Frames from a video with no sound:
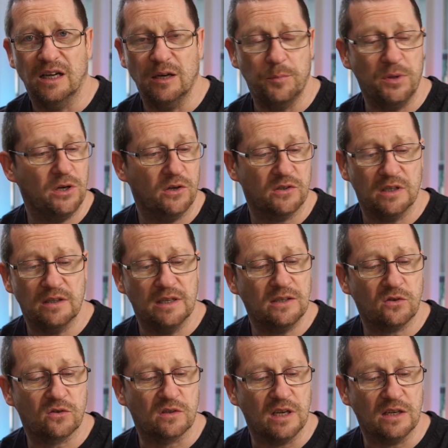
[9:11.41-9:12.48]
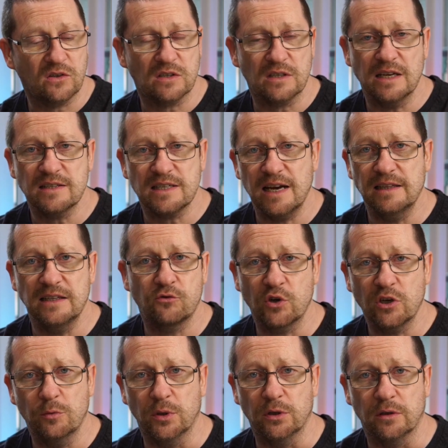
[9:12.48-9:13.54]
because it's entirely
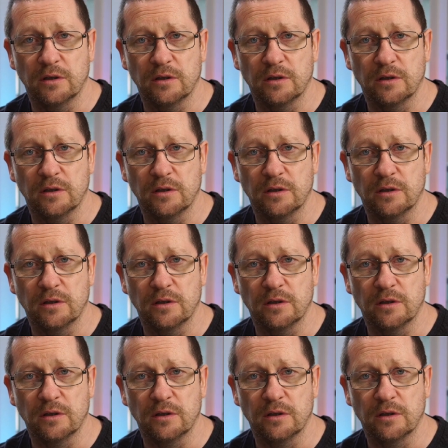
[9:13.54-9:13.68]
drinkable.